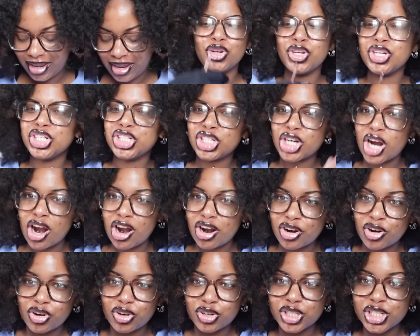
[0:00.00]
Is y'all
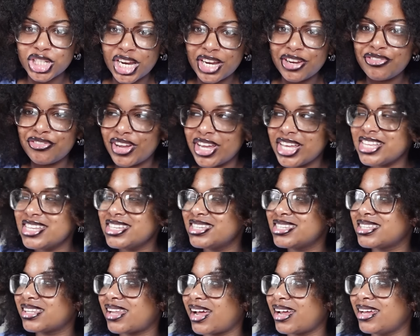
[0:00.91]
crochet
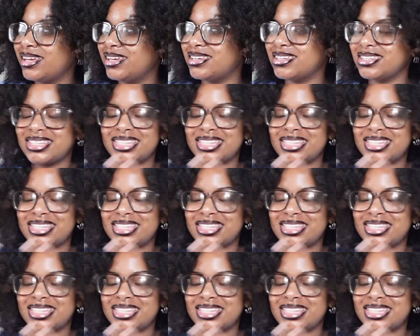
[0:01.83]
face like